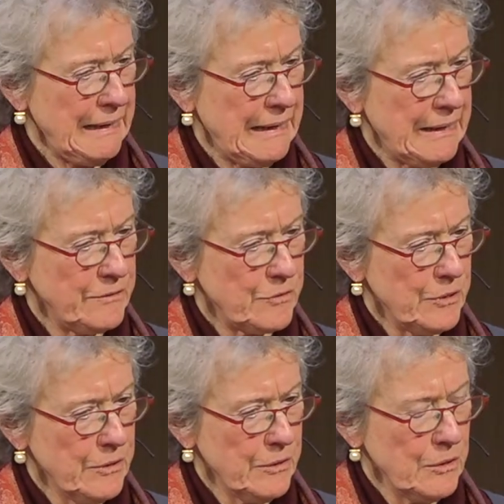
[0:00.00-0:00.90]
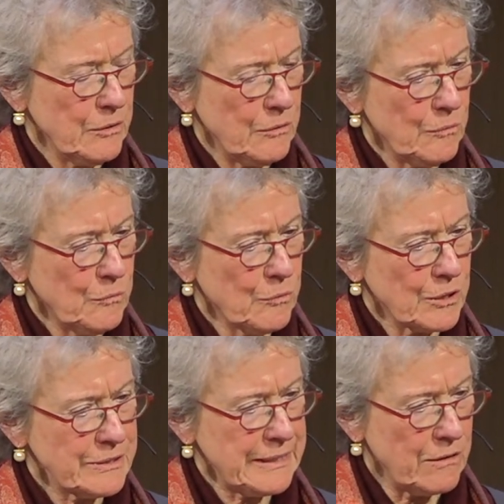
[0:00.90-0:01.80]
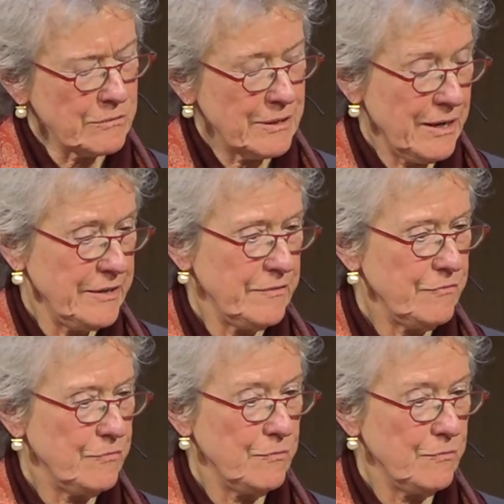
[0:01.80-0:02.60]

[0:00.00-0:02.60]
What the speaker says: and worked out kind of